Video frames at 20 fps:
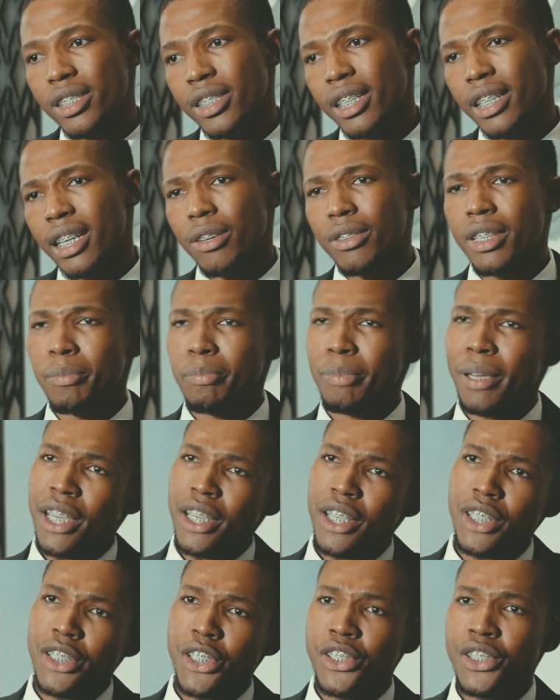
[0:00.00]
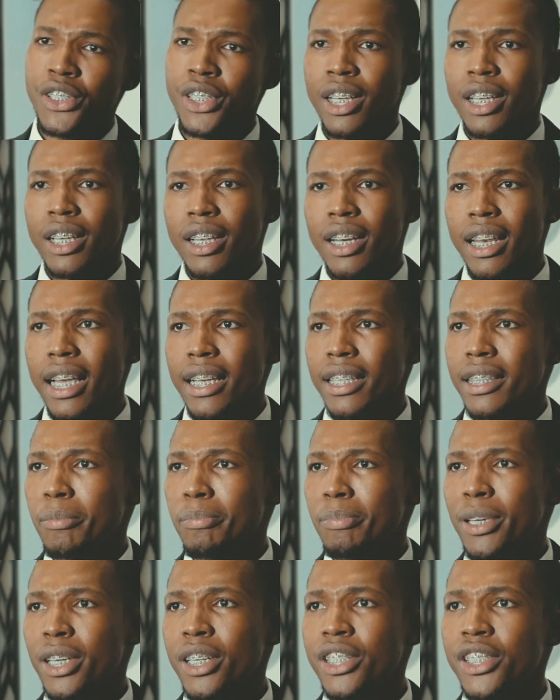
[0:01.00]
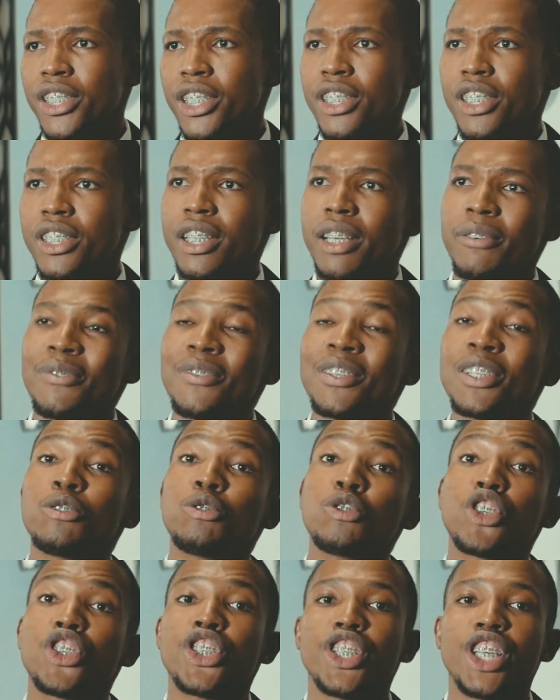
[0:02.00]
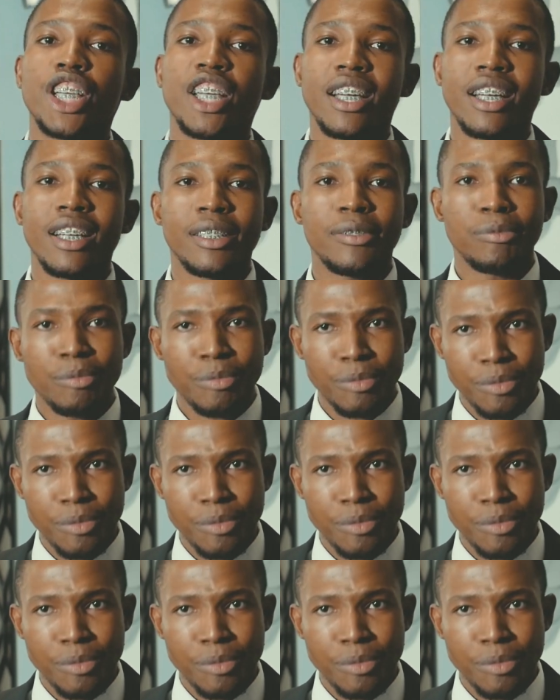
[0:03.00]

check out the page, like the page, and they're free to share,